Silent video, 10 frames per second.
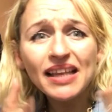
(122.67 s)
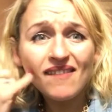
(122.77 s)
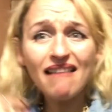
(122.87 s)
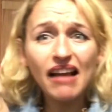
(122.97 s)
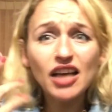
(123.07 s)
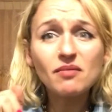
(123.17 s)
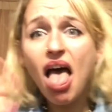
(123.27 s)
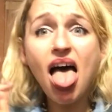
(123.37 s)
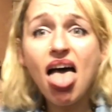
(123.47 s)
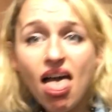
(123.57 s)
my doctors to
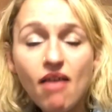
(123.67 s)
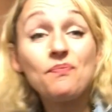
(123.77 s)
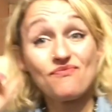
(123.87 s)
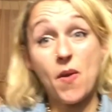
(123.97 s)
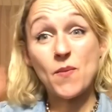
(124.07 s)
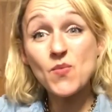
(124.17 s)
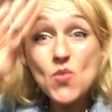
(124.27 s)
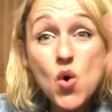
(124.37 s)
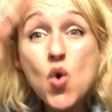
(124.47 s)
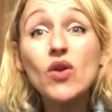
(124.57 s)
prescribe more, asked
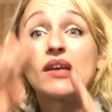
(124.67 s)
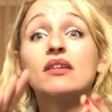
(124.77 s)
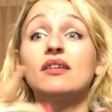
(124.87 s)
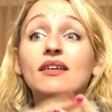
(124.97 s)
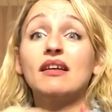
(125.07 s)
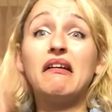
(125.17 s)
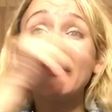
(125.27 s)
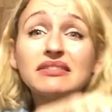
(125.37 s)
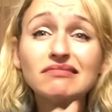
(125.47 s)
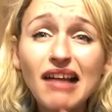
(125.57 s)
people around me if they
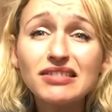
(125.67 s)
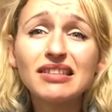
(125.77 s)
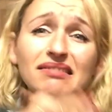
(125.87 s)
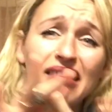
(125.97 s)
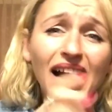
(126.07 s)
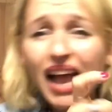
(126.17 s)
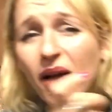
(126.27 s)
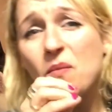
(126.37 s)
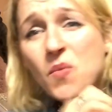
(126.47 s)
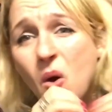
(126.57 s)
had extra doses.
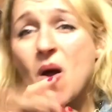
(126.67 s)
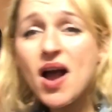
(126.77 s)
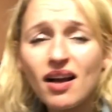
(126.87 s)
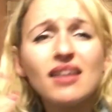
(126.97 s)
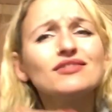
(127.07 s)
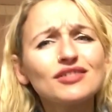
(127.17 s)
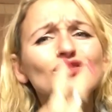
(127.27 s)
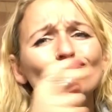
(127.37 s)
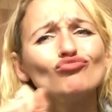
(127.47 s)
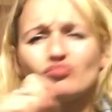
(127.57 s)
I was afraid of
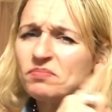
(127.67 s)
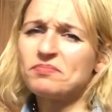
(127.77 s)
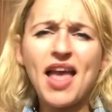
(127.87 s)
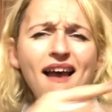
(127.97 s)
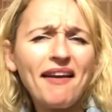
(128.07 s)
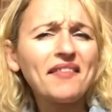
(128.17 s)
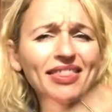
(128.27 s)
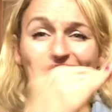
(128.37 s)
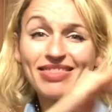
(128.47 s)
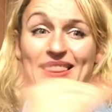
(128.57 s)
not having enough to
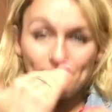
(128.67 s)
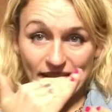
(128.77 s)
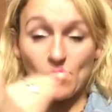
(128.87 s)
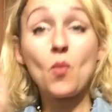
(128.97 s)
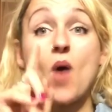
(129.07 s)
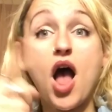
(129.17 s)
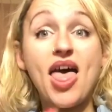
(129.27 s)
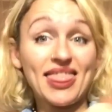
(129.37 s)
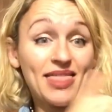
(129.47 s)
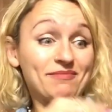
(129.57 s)
satisfy my
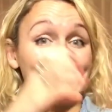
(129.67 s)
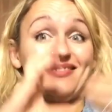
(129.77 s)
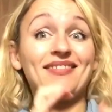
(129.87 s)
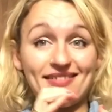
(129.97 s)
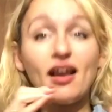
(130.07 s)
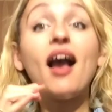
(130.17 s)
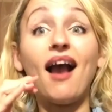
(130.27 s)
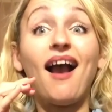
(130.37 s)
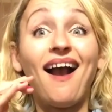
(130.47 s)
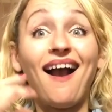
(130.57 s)
addiction.
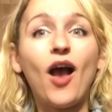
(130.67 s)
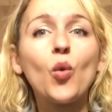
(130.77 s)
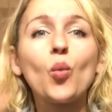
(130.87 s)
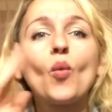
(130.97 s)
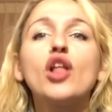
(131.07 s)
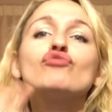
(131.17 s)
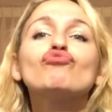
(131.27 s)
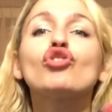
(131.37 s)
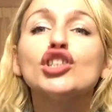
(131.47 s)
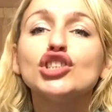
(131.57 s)
There's really a limit to
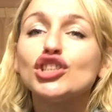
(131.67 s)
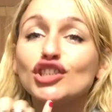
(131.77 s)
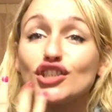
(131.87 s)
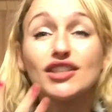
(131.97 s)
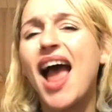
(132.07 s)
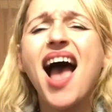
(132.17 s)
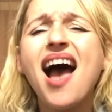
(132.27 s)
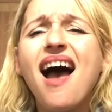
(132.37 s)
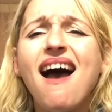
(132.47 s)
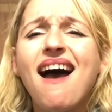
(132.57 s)
how much a doctor can
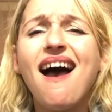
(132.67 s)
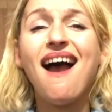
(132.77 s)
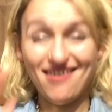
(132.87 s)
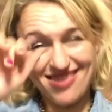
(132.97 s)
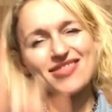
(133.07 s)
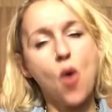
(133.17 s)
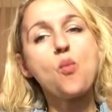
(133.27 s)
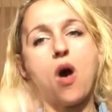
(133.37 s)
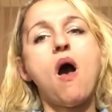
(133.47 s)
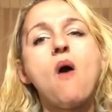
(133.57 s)
prescribe with
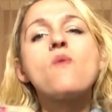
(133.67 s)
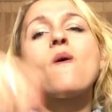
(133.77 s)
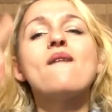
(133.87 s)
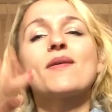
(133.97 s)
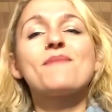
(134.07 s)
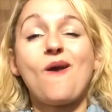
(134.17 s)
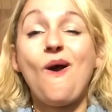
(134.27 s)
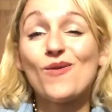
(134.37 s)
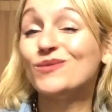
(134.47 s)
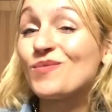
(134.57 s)
medications like this,
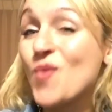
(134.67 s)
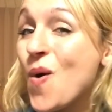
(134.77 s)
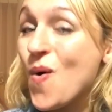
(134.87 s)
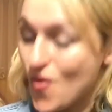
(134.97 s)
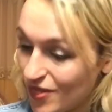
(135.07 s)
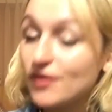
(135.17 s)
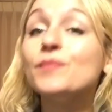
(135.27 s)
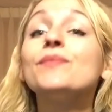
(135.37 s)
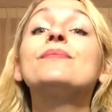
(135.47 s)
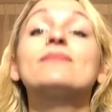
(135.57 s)
but I was worried I
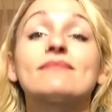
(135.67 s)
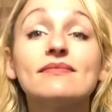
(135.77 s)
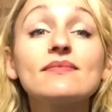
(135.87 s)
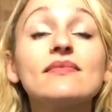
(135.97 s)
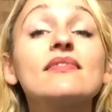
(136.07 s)
wouldn't have enough.